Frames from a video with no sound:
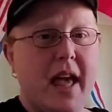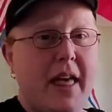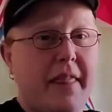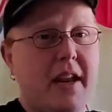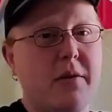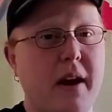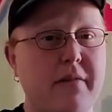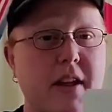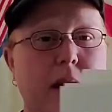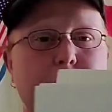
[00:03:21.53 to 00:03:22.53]
And then you have
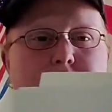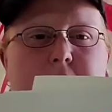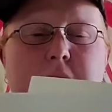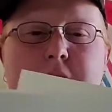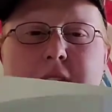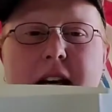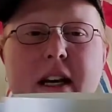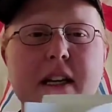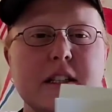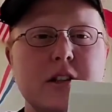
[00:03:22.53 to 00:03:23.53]
the opportunity
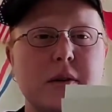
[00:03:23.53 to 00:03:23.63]
to